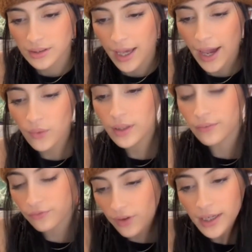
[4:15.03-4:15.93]
How
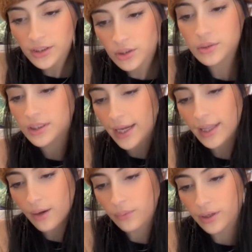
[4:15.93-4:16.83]
the fuck do you say
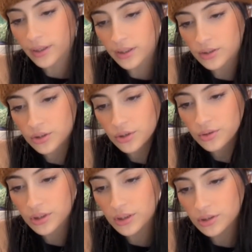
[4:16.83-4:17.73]
that word?
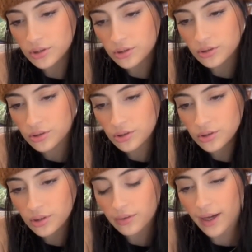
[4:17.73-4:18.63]

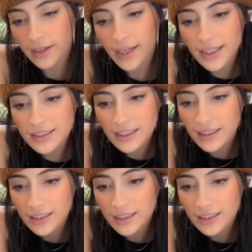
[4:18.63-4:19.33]
Chucharades?